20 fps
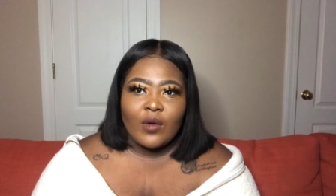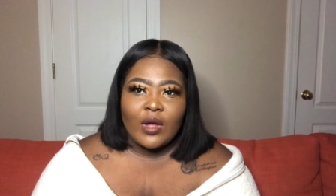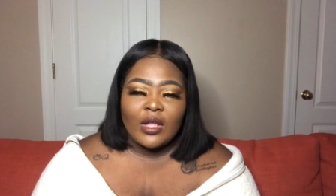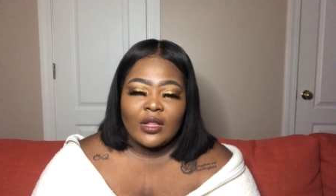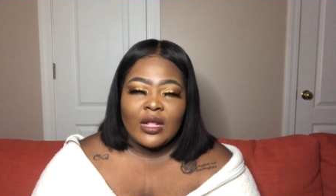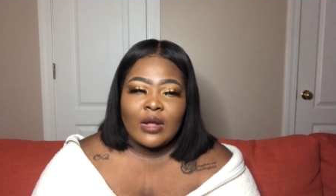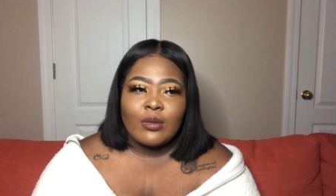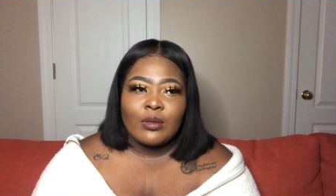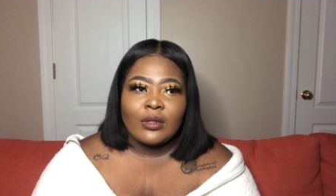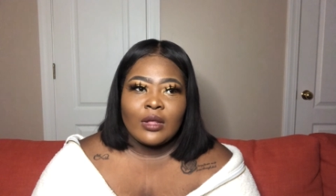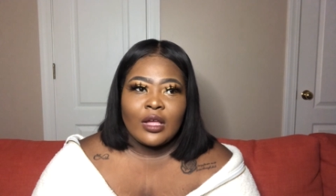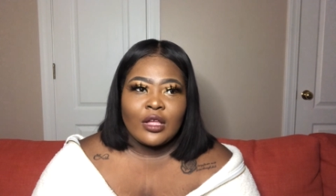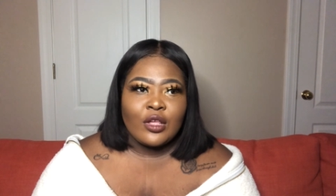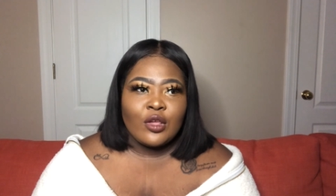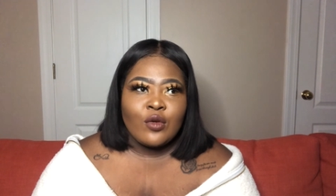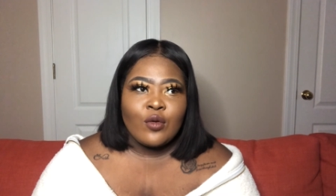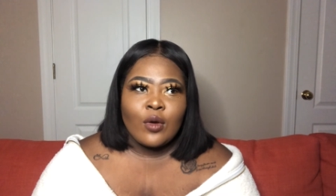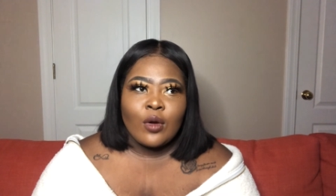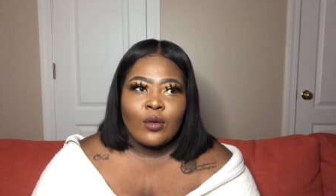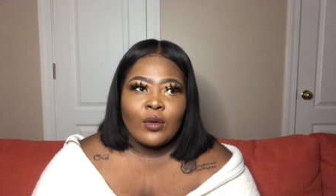and they was like,
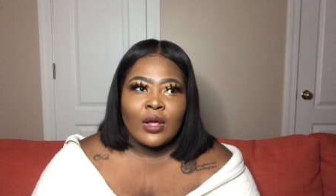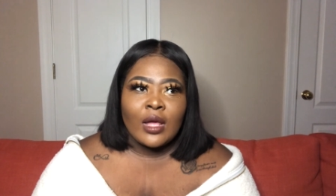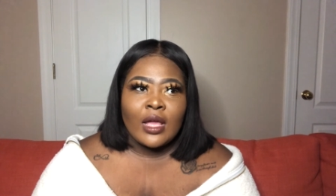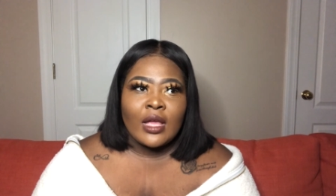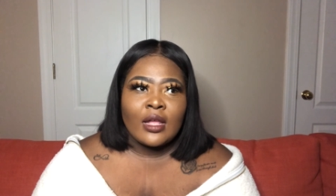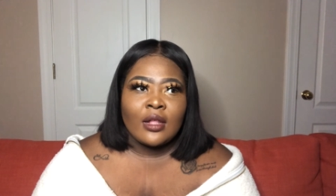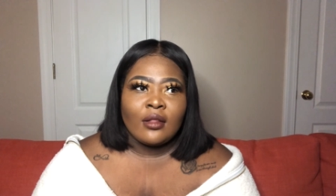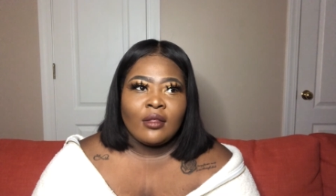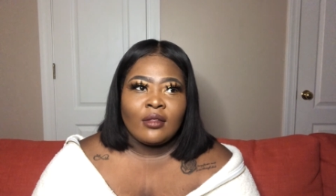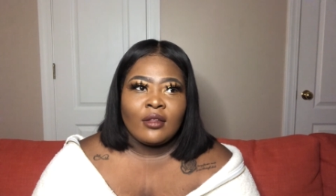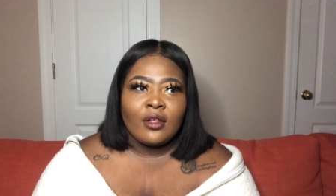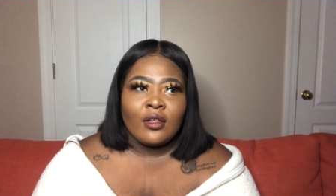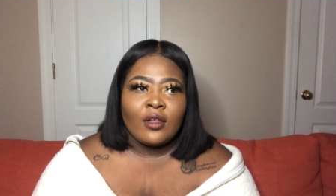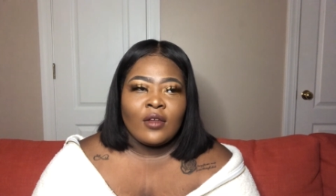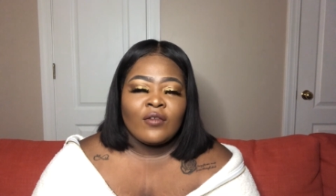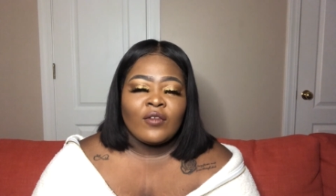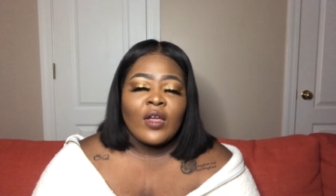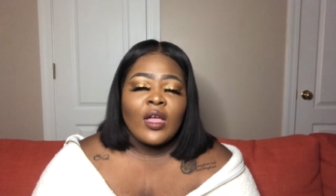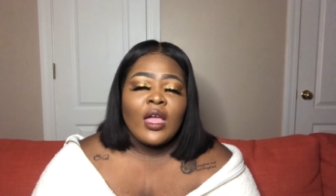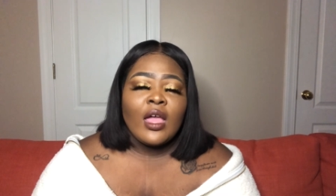you okay and stuff.
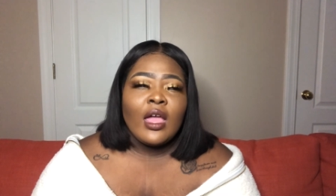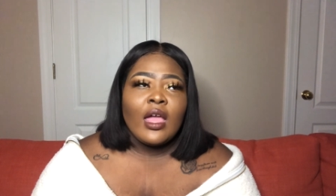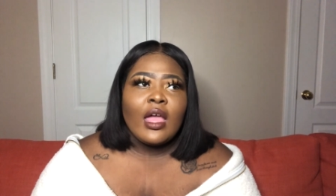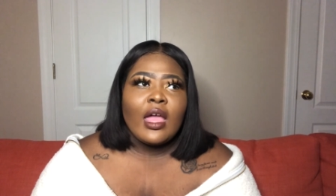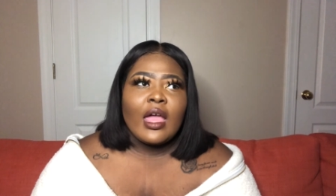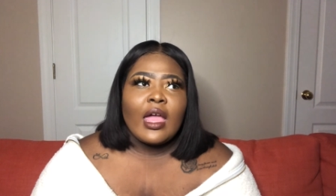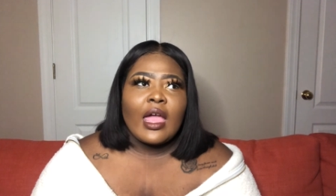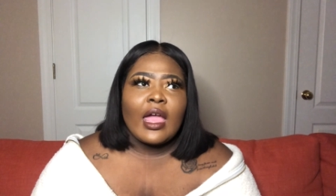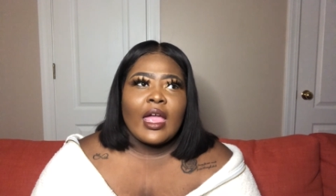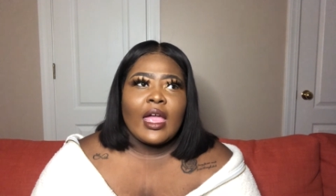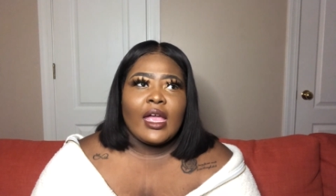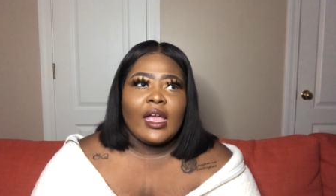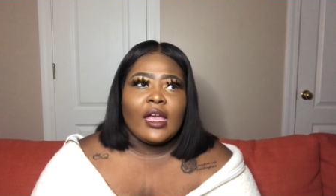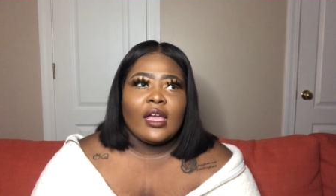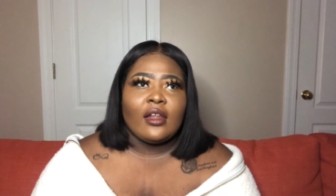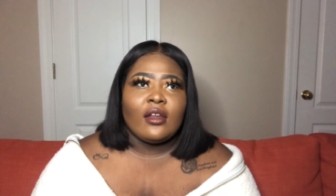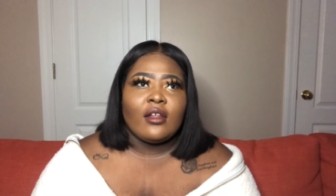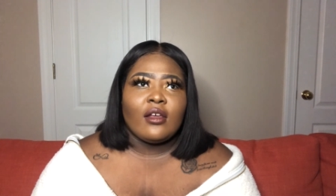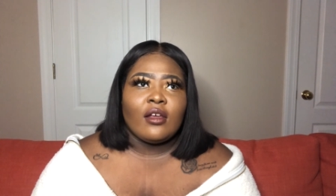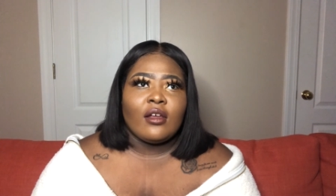And